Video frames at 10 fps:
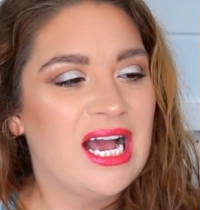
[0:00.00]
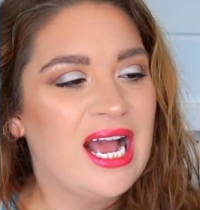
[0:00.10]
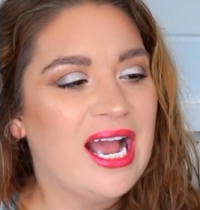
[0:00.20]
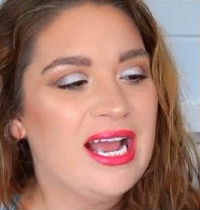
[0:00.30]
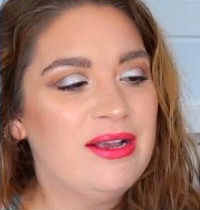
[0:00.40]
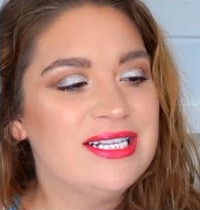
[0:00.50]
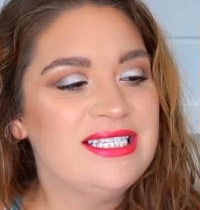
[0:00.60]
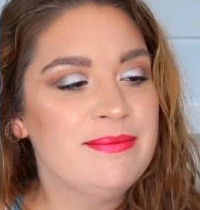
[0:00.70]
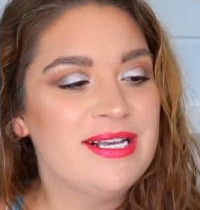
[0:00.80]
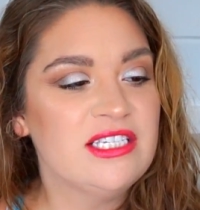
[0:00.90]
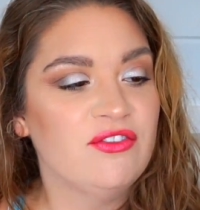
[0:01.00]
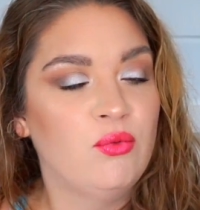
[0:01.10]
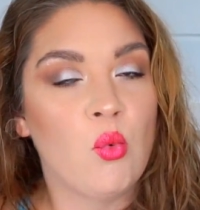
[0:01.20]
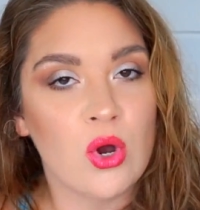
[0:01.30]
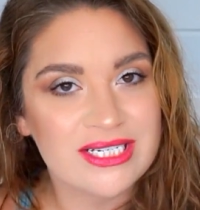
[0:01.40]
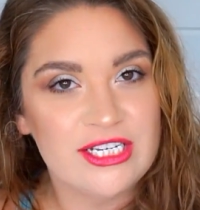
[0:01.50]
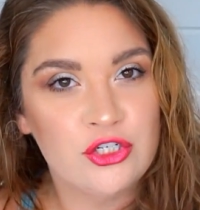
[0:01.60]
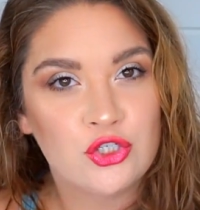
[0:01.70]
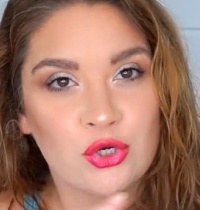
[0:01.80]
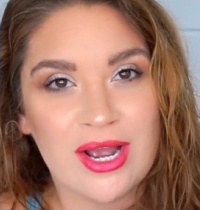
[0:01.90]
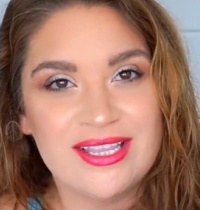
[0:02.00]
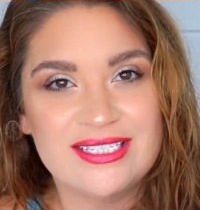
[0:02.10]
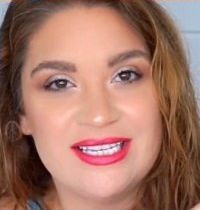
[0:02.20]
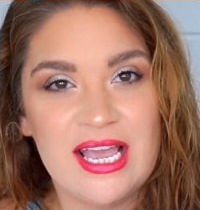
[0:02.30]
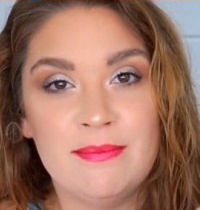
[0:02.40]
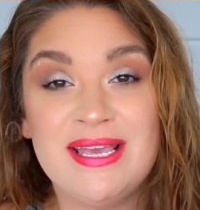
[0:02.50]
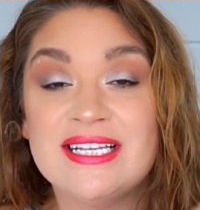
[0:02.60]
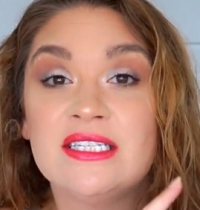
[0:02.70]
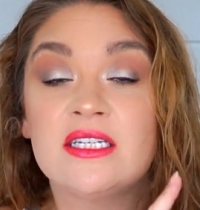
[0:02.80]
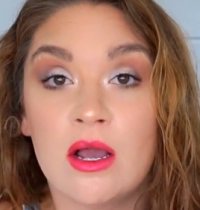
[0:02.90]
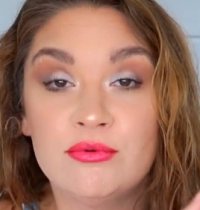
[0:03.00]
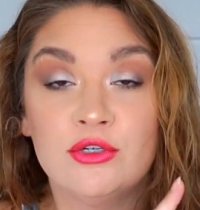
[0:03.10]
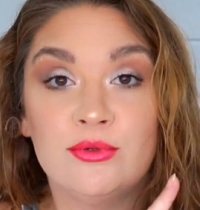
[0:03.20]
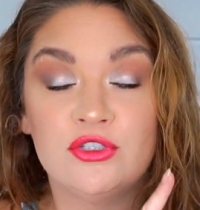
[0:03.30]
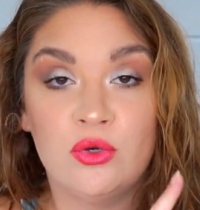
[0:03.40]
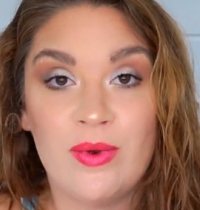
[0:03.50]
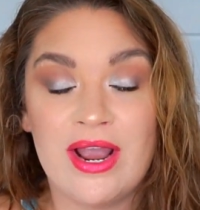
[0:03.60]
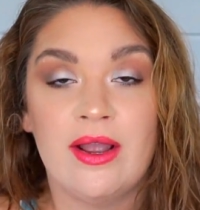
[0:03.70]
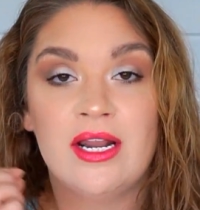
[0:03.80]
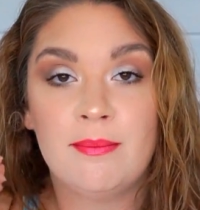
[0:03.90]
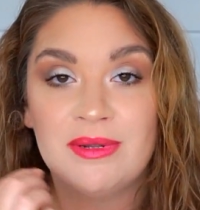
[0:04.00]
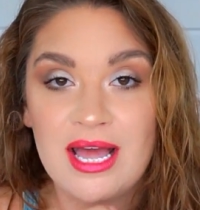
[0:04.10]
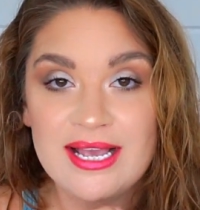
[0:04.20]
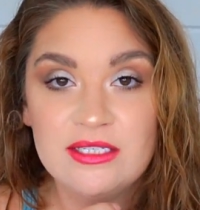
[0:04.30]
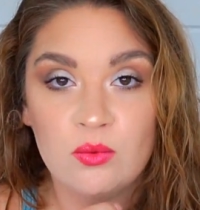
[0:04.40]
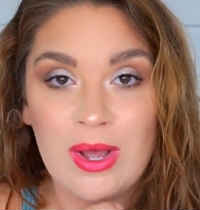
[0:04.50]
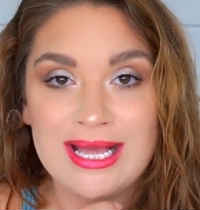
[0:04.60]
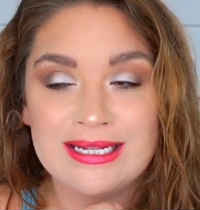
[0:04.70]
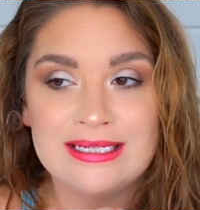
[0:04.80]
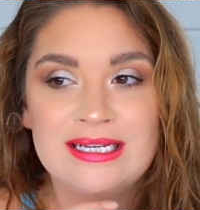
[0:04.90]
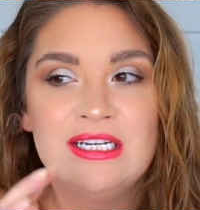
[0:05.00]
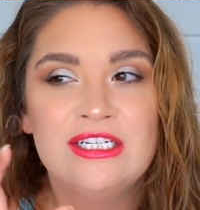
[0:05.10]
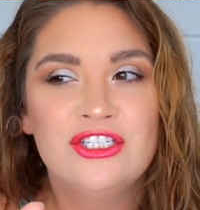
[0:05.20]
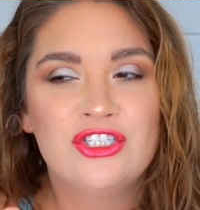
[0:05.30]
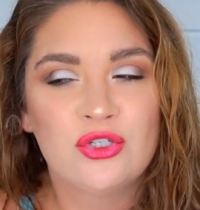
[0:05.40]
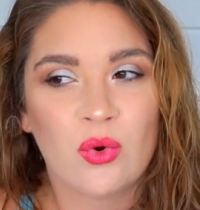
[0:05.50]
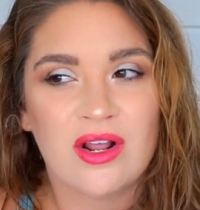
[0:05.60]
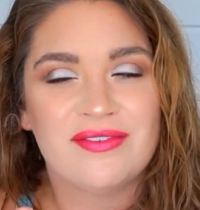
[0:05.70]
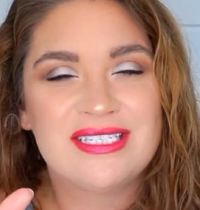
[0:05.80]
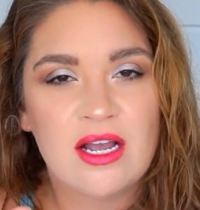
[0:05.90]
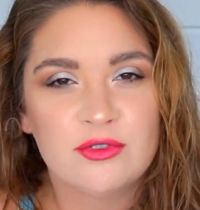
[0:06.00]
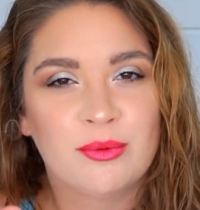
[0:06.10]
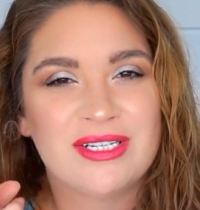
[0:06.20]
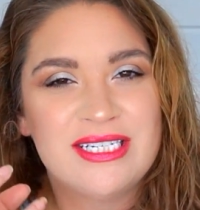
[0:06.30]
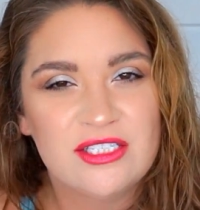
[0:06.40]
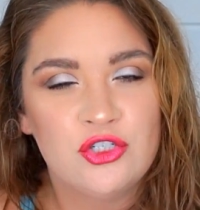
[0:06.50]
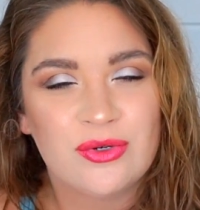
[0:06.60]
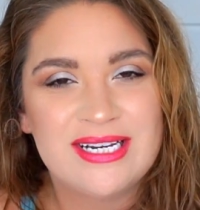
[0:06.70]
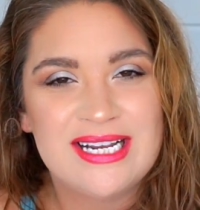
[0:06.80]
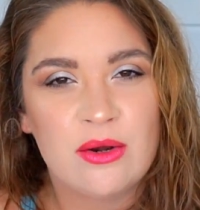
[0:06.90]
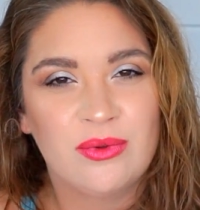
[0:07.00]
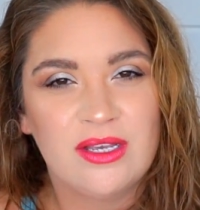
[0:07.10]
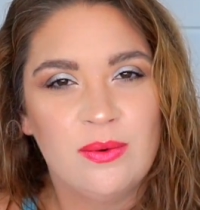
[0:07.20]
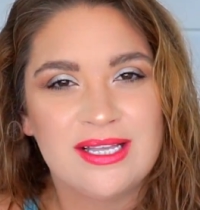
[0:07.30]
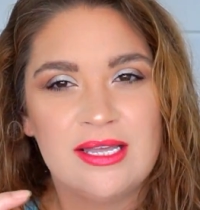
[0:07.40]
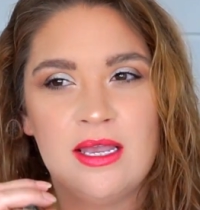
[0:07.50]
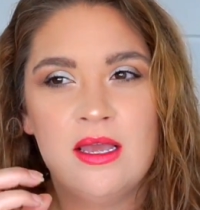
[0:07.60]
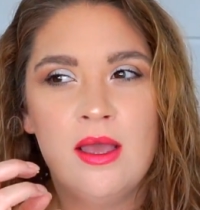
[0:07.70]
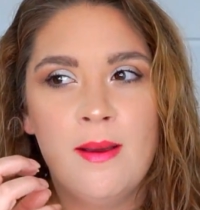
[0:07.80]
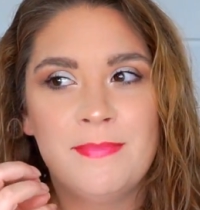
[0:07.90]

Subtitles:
I could see myself wanting to try this again because it's comfortable to wear. It applies well, sort of. It's comfortable. It doesn't dry down really quickly.